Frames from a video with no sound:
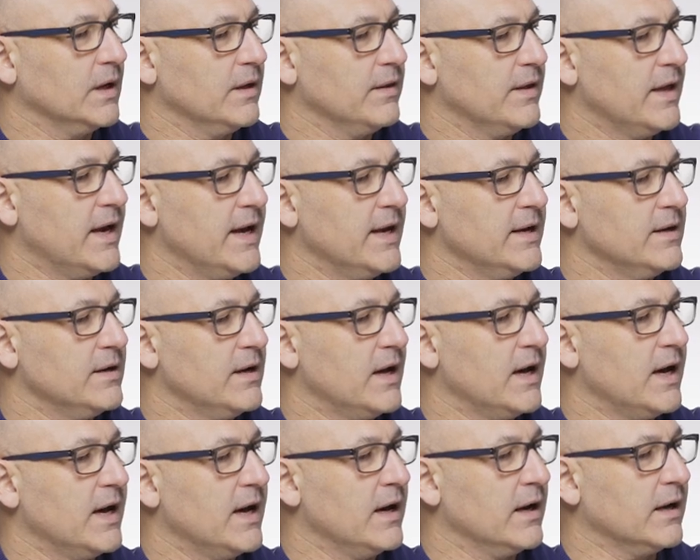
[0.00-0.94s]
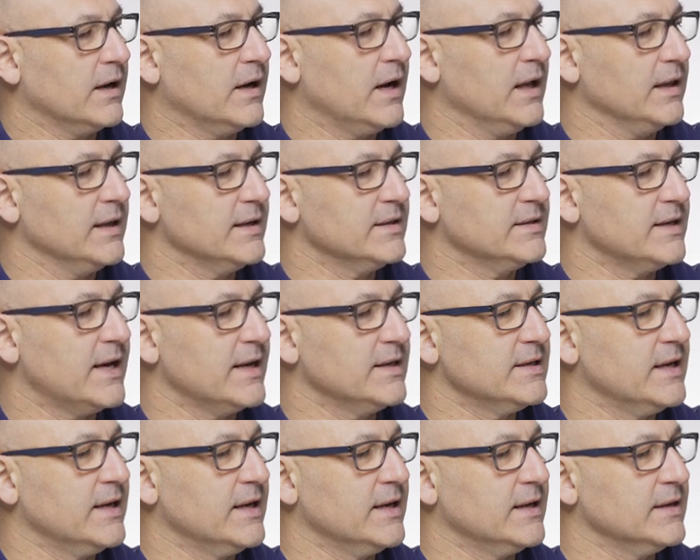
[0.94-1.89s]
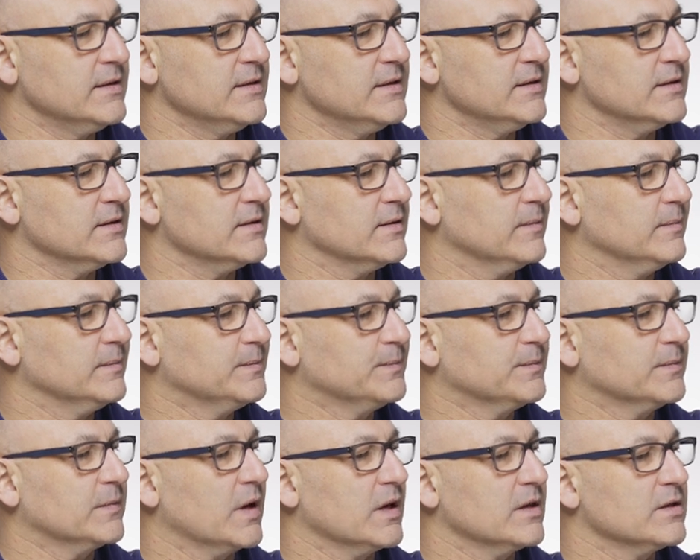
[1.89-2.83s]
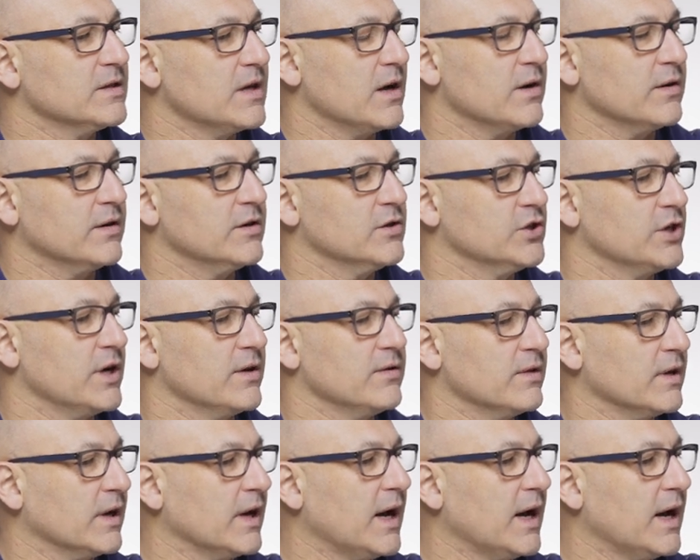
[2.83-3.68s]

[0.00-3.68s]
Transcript: then color settings. So it can show you the